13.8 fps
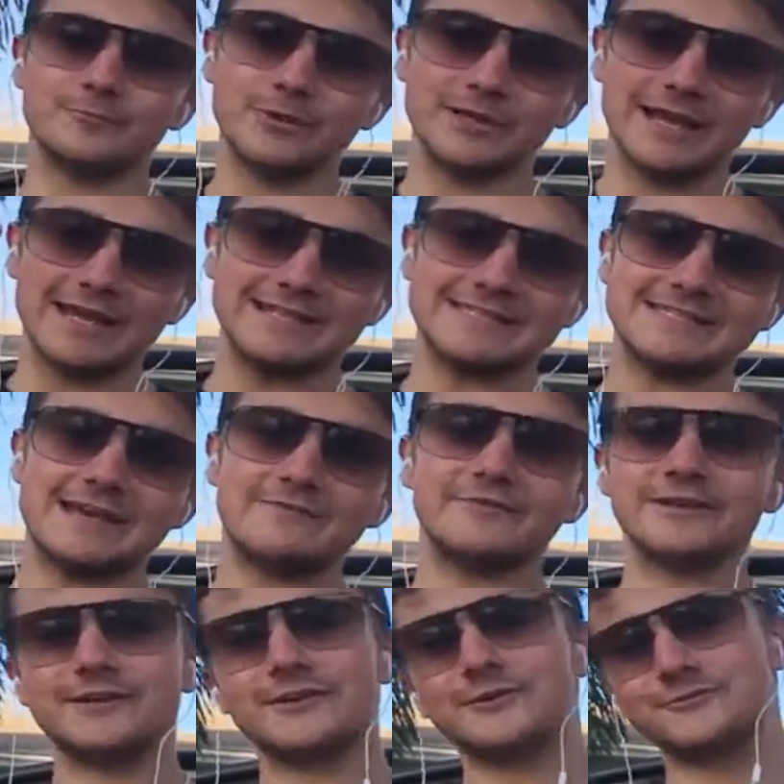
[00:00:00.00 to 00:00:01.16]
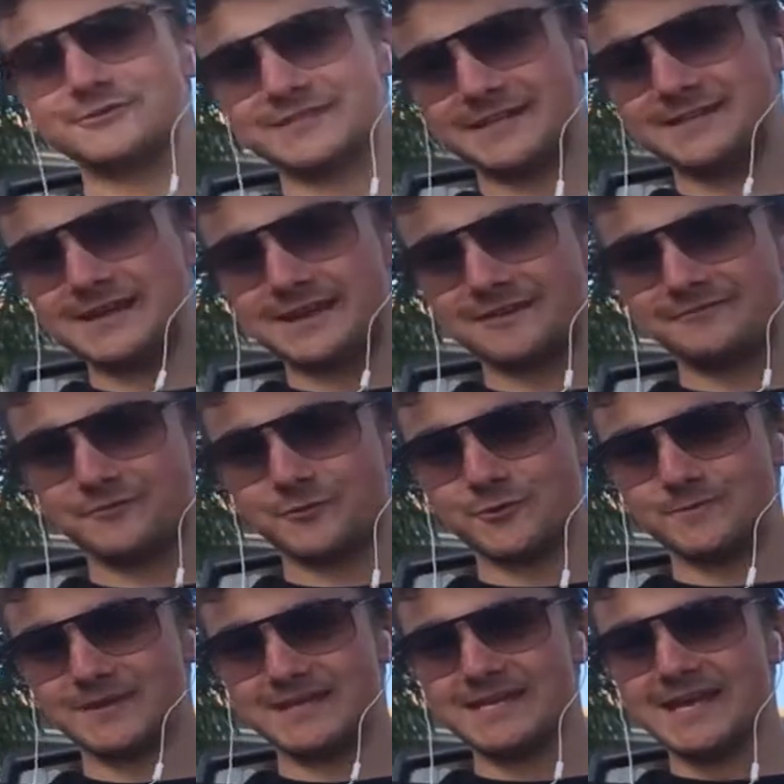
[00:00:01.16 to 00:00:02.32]
Put like 7 of those in there for
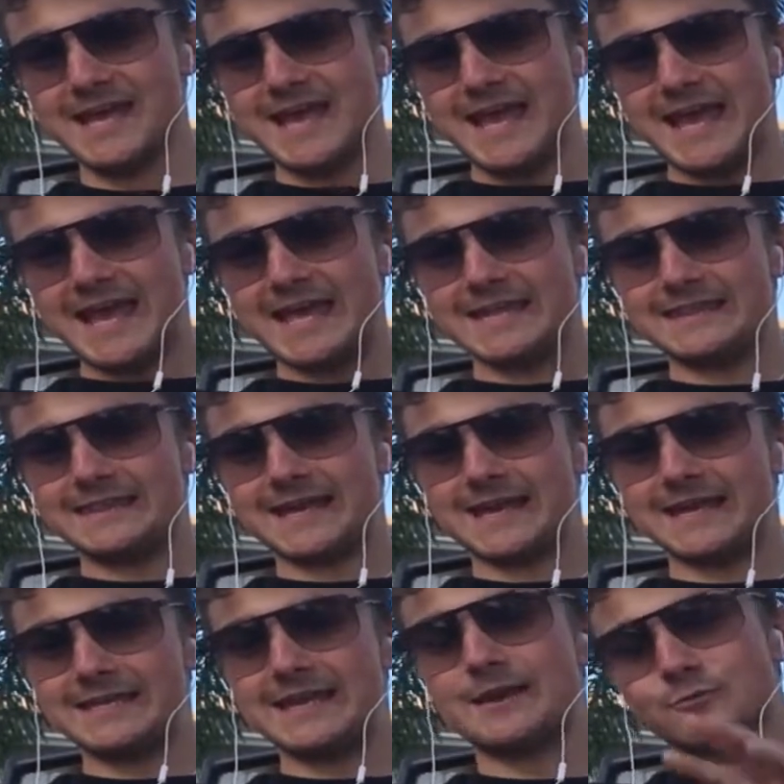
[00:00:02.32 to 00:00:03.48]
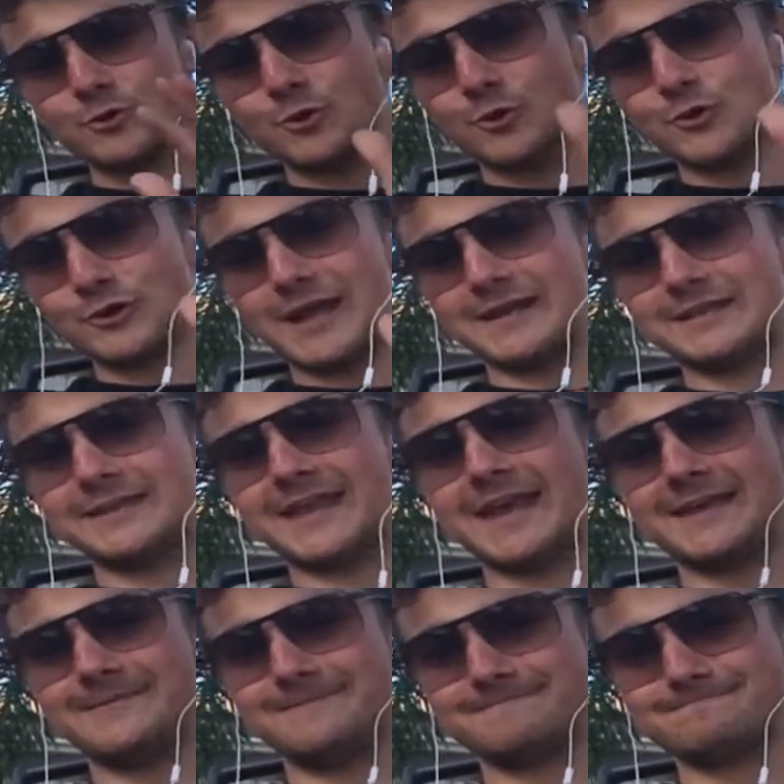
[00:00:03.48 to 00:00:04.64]
me. And yeah, we'll call that a day.